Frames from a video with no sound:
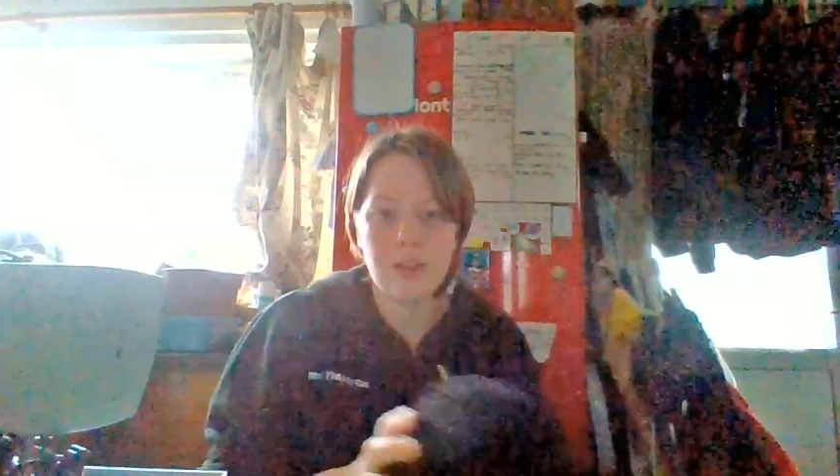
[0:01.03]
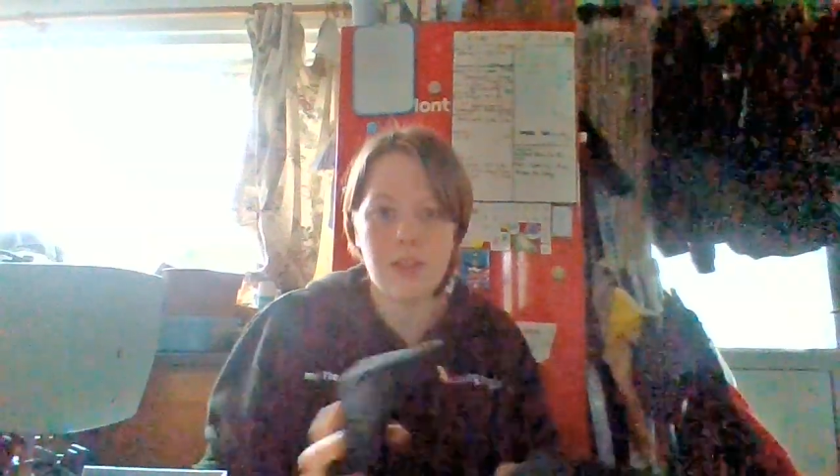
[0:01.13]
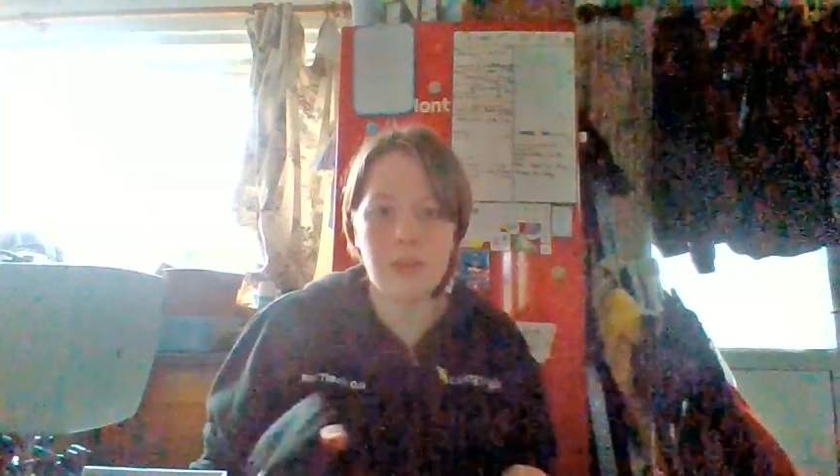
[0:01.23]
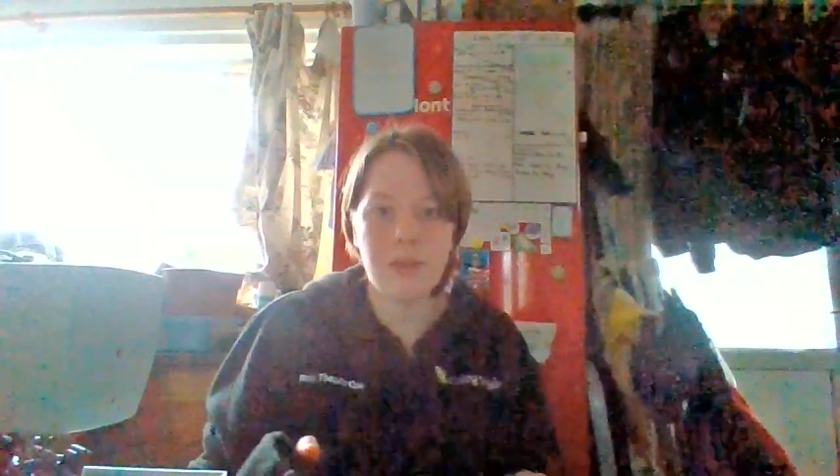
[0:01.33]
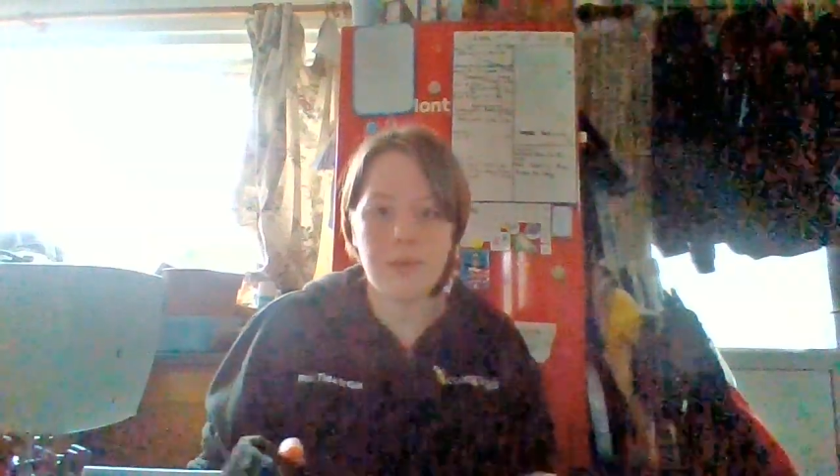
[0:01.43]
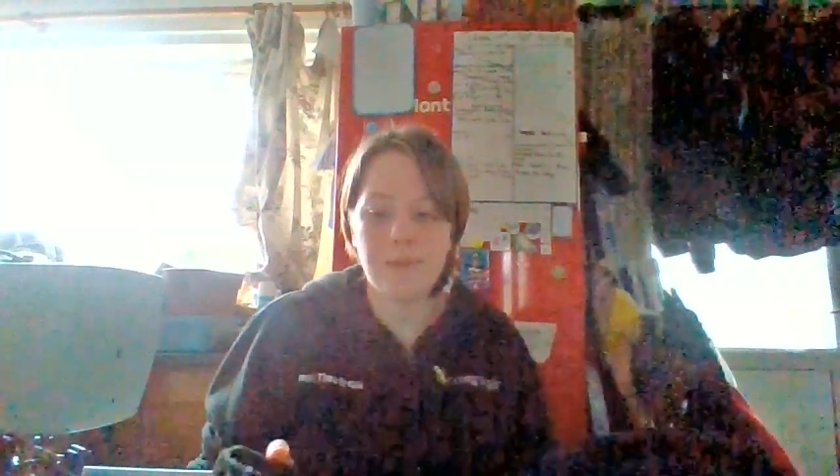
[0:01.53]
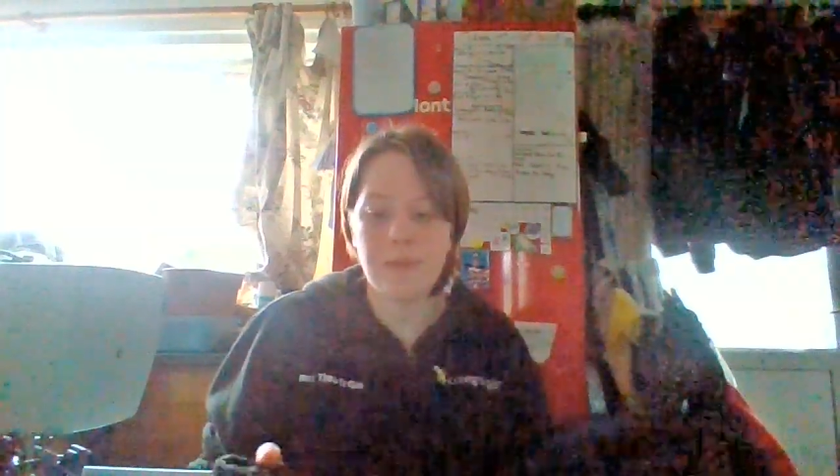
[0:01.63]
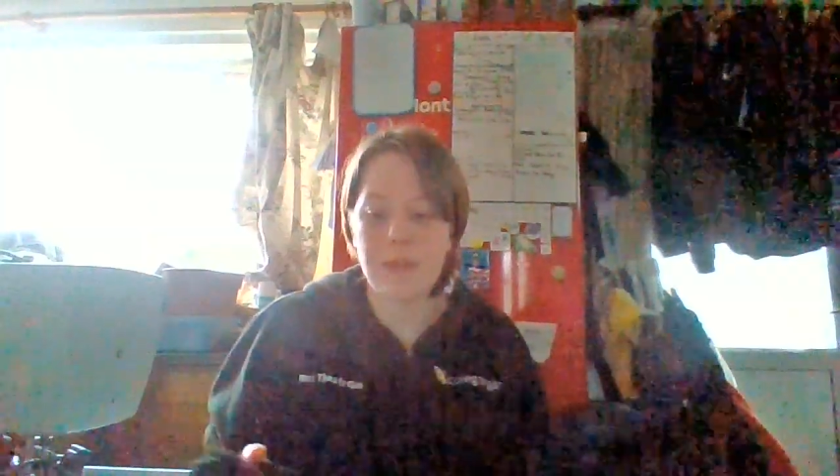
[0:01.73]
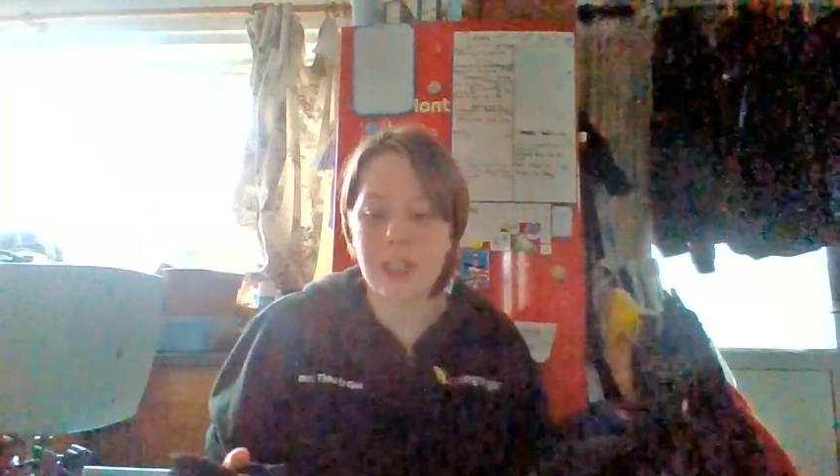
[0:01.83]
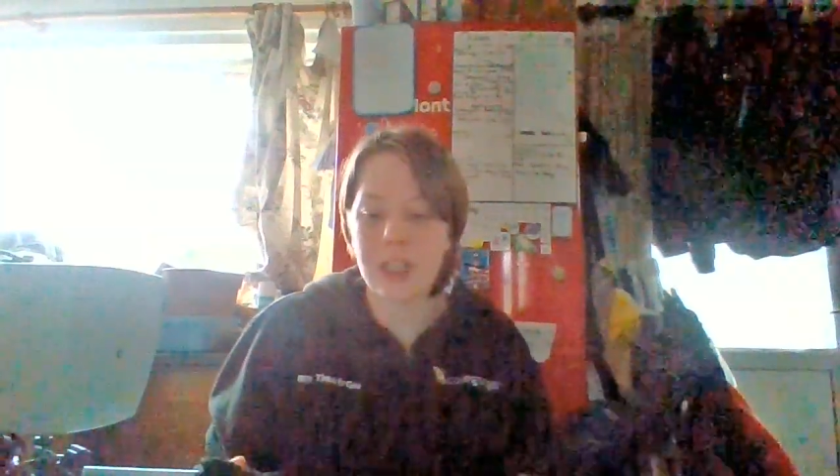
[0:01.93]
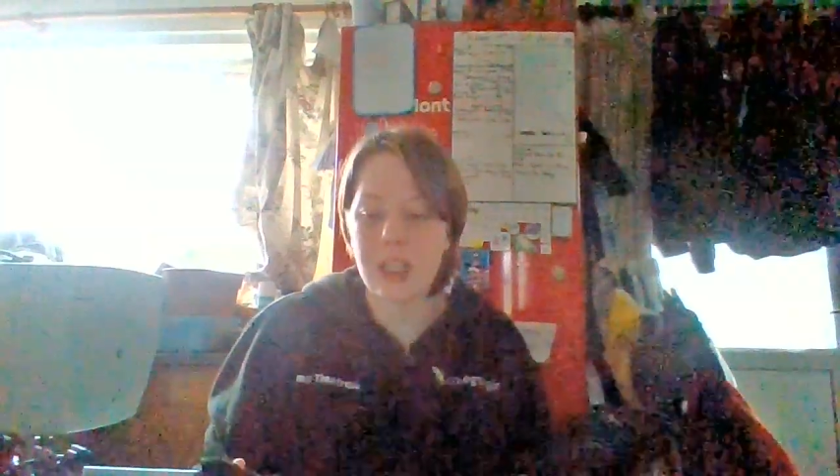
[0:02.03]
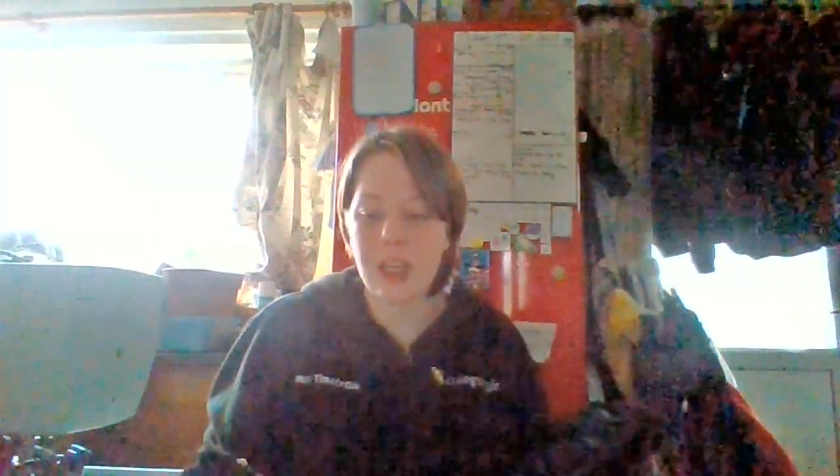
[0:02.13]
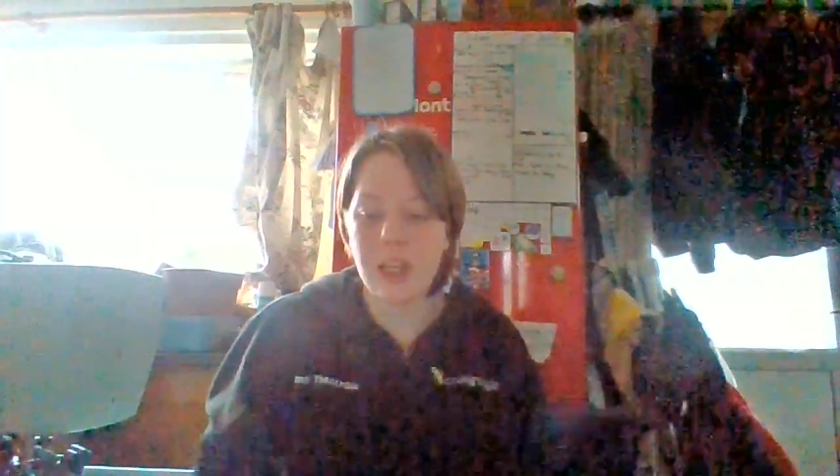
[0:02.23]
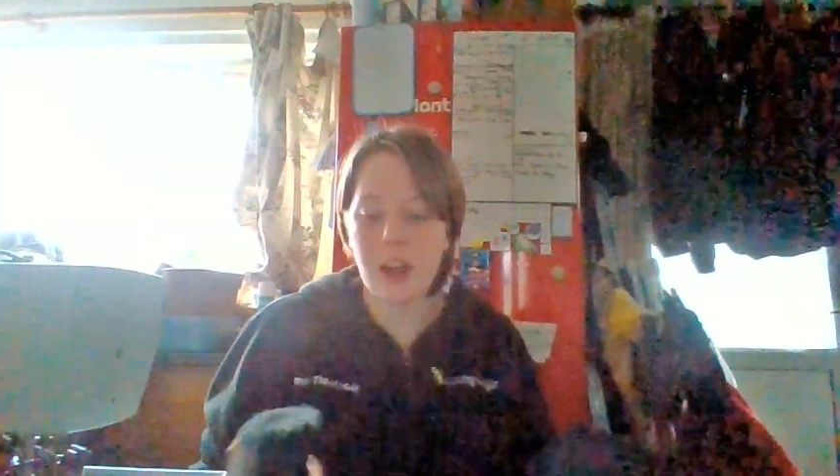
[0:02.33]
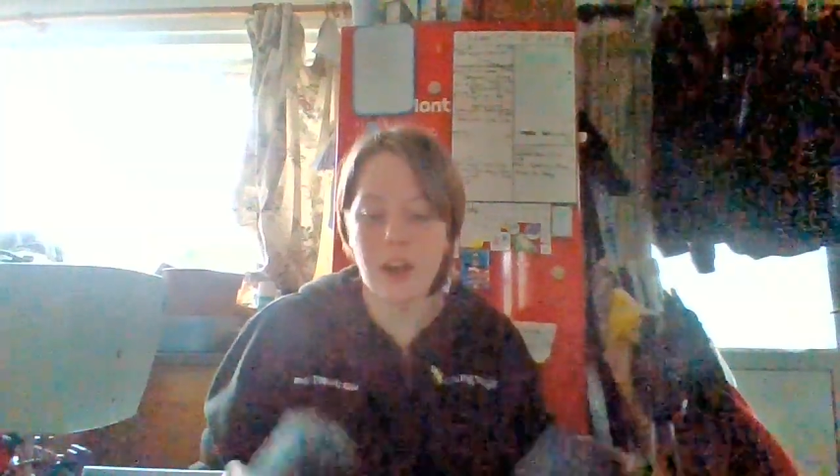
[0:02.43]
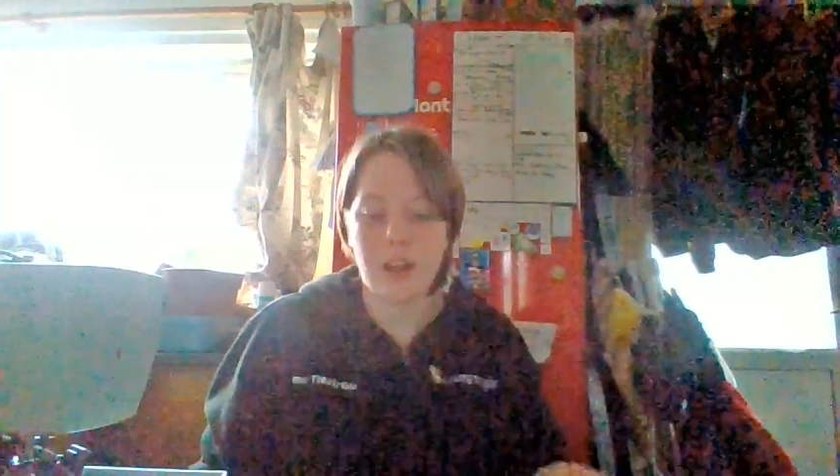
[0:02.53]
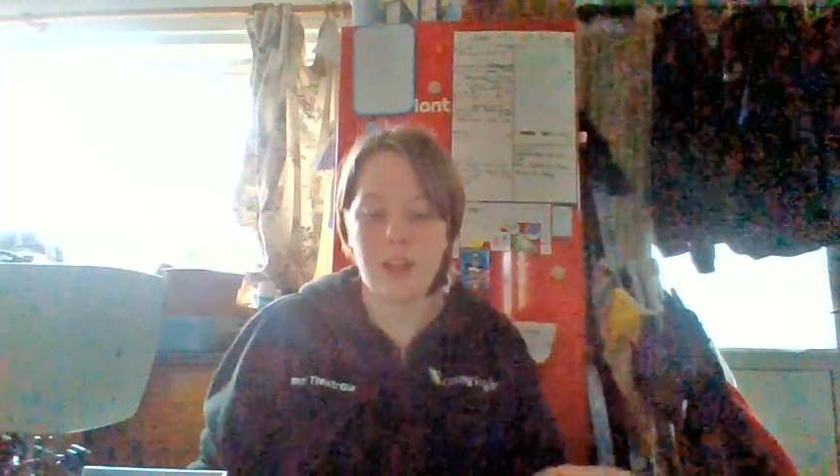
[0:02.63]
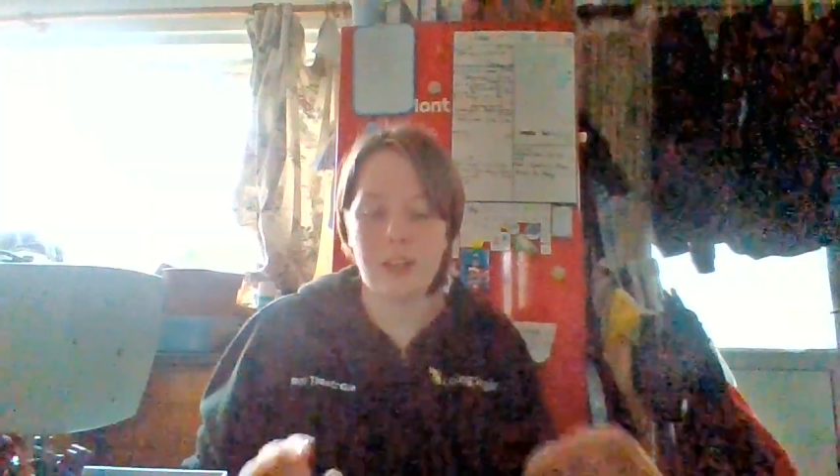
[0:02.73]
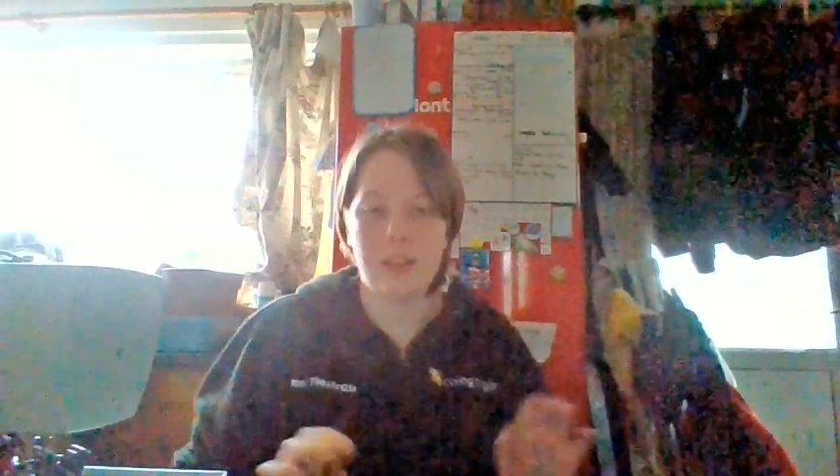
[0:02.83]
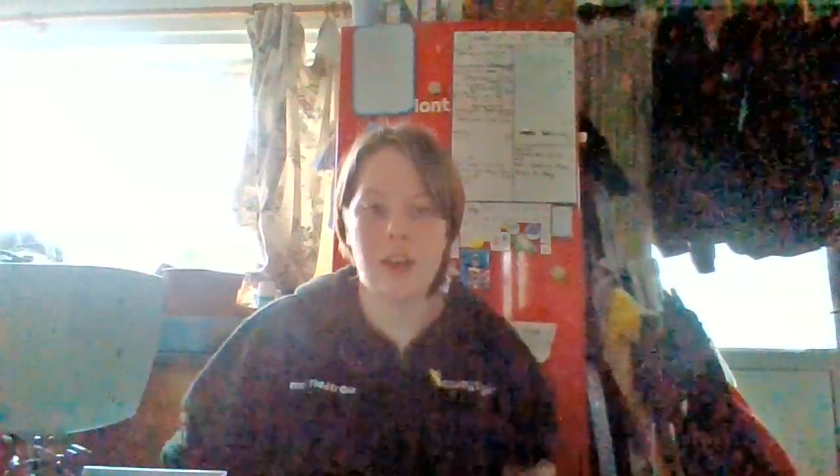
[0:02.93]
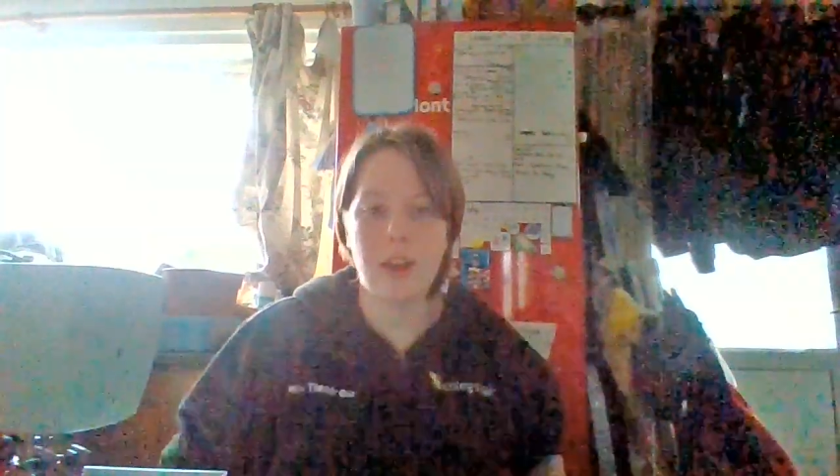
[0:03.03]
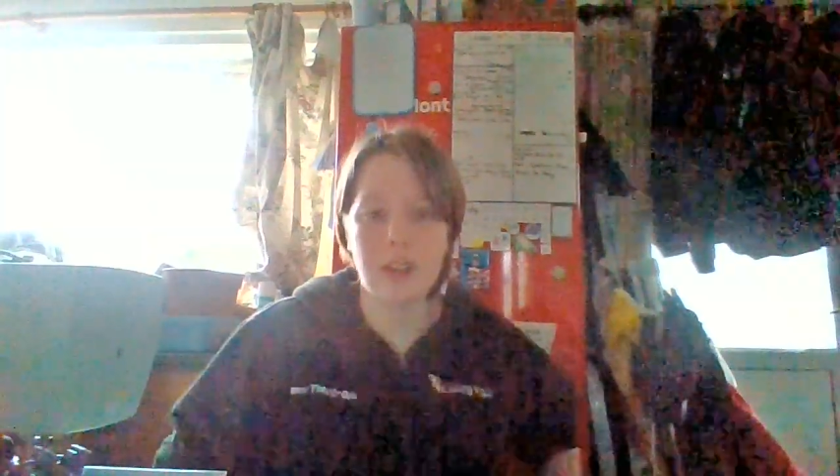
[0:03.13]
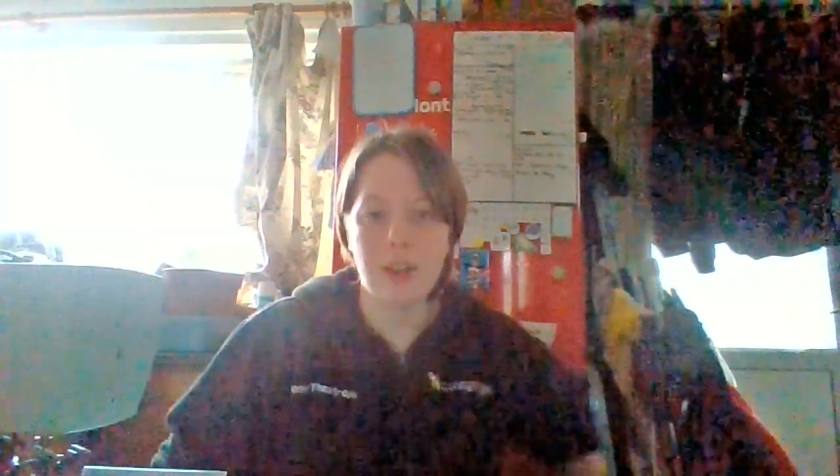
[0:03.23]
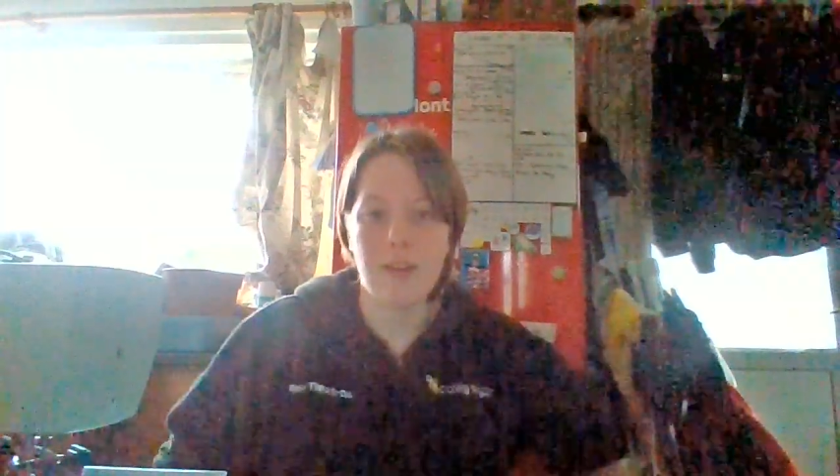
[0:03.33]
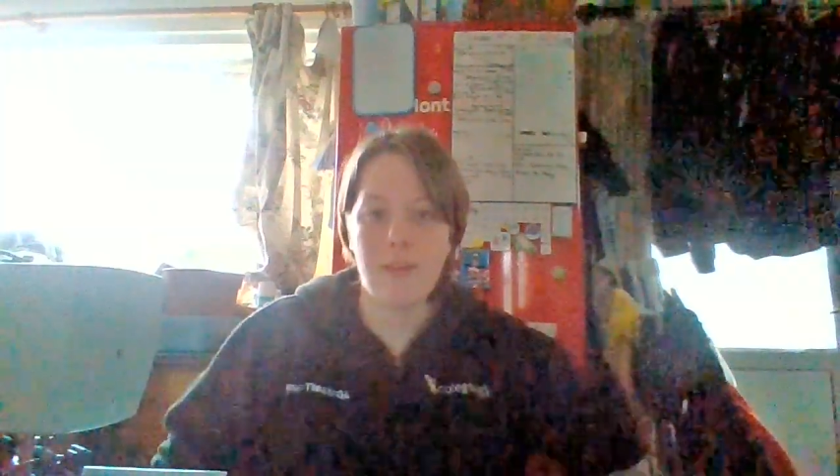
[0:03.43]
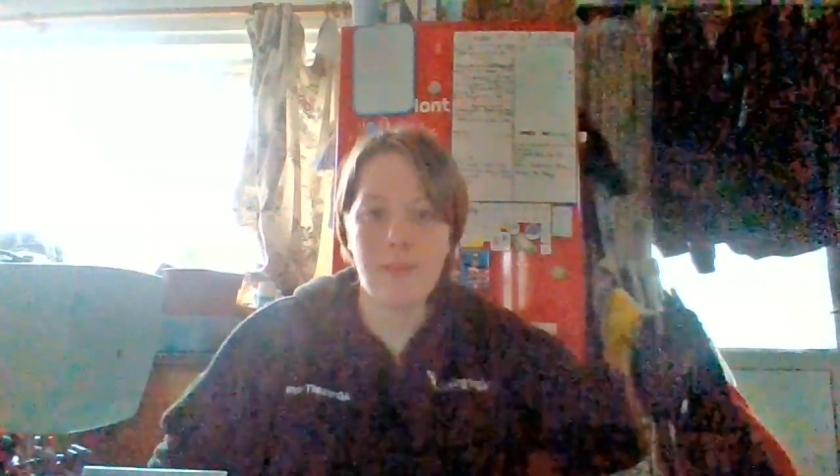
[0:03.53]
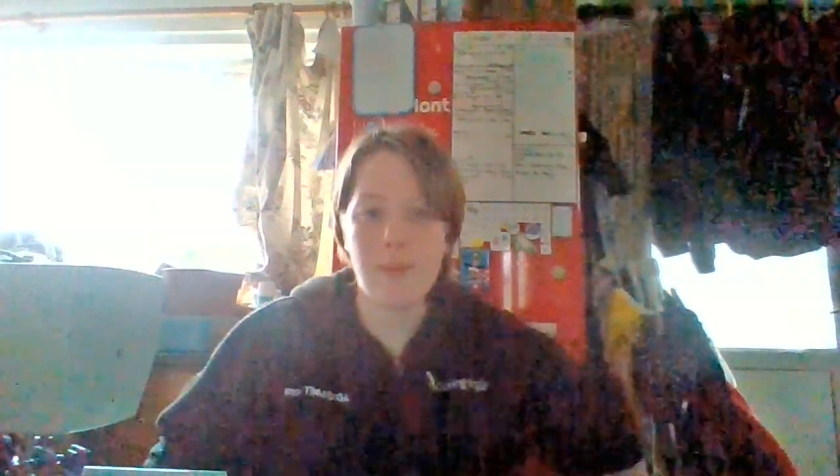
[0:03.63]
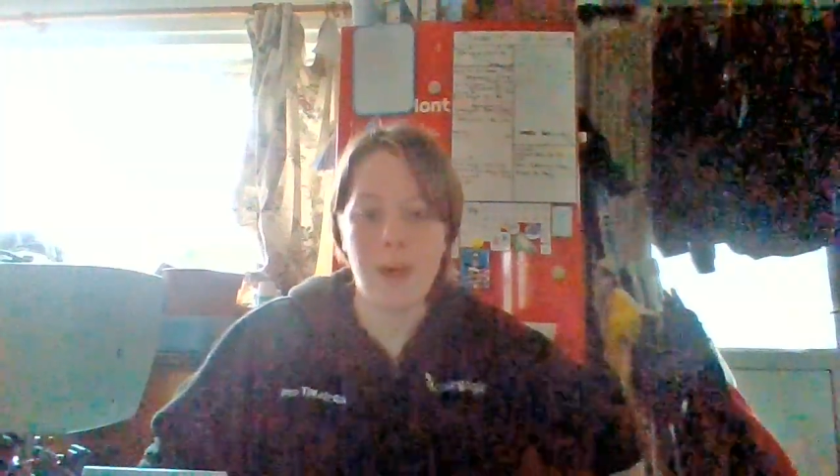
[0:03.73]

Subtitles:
So today I started off